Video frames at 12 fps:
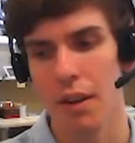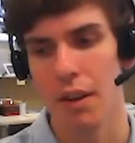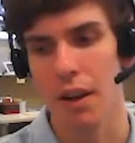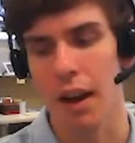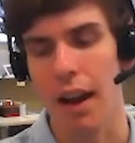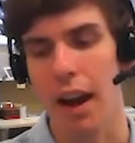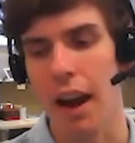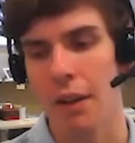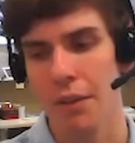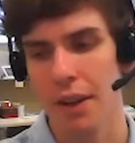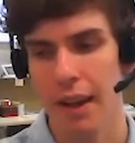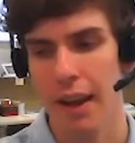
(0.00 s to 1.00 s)
I
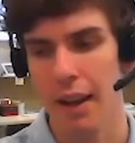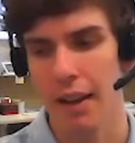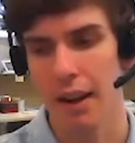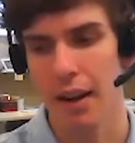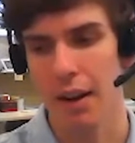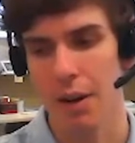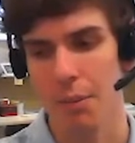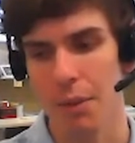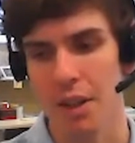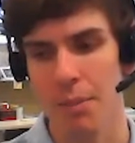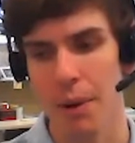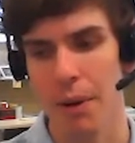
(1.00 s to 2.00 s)
haven't yet
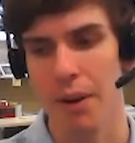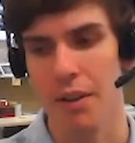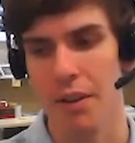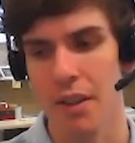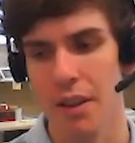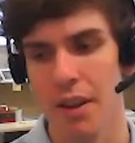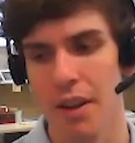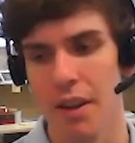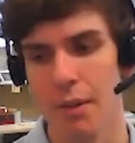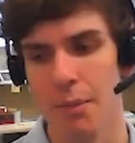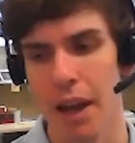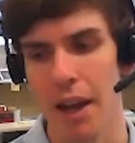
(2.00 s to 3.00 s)
experienced
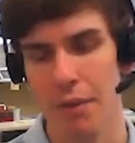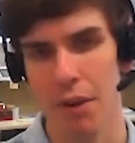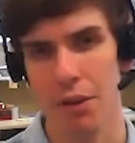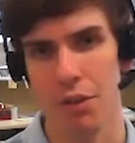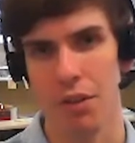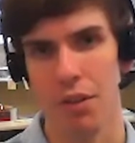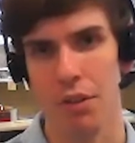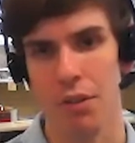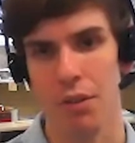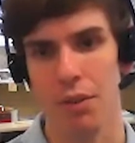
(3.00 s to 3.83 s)
the paid versions of